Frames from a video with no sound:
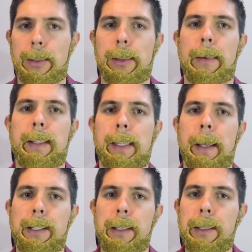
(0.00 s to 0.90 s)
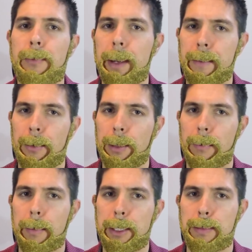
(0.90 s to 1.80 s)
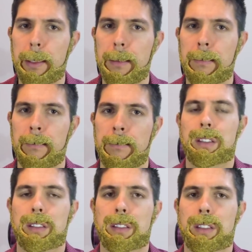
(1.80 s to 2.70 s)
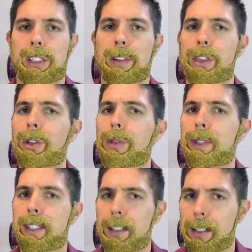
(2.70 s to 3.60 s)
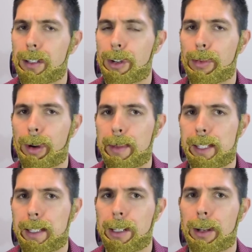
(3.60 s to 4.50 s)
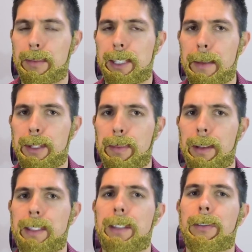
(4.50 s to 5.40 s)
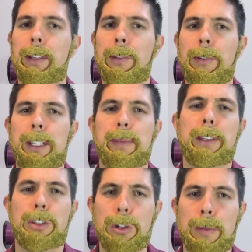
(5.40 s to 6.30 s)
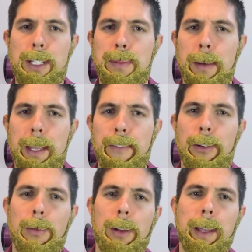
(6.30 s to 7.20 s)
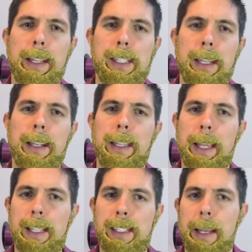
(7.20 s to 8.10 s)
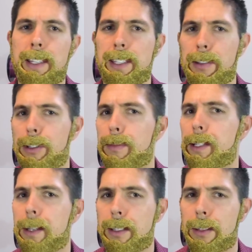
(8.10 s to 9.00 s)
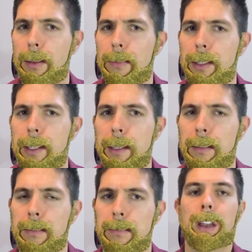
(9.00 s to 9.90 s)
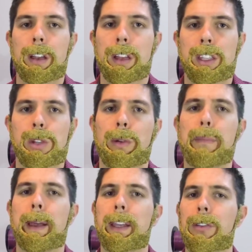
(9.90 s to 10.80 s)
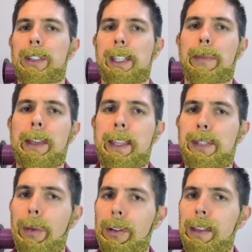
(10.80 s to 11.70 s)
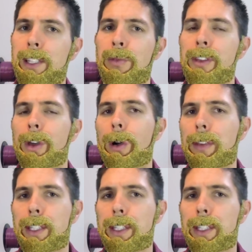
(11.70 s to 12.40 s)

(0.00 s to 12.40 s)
so it's actually ready for the rubbish bin. So I thought there was still a lot of promise in the concept, but I didn't really want to spend too much money for what I considered at that stage still to be just a novelty. So when Banggood sent me this model that's worth only